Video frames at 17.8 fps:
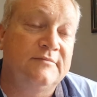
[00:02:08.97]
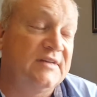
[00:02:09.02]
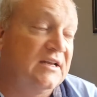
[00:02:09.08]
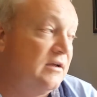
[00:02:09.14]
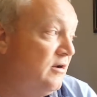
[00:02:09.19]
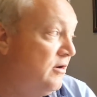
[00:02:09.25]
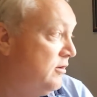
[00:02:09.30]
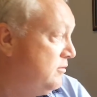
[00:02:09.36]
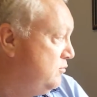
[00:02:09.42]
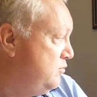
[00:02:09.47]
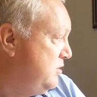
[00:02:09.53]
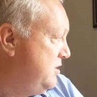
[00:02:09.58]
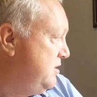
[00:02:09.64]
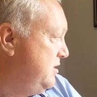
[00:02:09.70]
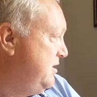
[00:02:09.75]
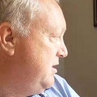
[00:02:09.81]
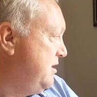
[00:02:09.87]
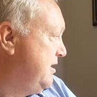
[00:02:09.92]
Oh,
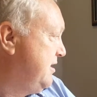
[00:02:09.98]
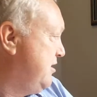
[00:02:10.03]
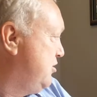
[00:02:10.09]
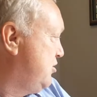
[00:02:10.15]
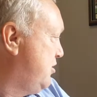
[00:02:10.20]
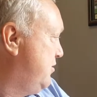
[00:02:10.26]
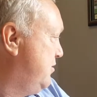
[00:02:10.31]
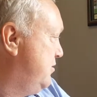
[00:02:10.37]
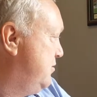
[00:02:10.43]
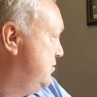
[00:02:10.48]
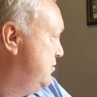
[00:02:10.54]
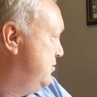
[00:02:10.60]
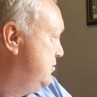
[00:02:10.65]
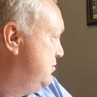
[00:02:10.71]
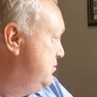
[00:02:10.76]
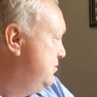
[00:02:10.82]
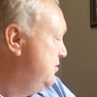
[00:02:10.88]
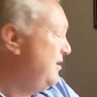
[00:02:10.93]
well, yeah, I I'll go, go for four.
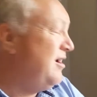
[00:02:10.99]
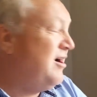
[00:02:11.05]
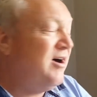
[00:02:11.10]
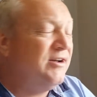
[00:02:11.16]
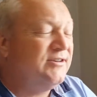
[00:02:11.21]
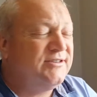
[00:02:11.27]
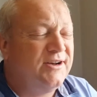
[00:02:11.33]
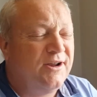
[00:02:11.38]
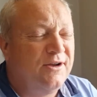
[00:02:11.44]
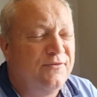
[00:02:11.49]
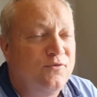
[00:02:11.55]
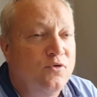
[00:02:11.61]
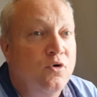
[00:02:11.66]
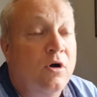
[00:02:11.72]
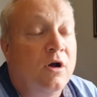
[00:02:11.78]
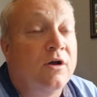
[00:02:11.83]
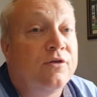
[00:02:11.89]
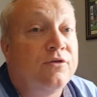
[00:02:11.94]
Oh, I was going to go
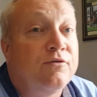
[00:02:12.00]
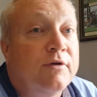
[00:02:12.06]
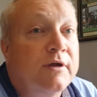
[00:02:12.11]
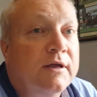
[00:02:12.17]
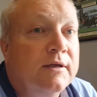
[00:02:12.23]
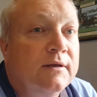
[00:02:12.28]
four. I'll go three.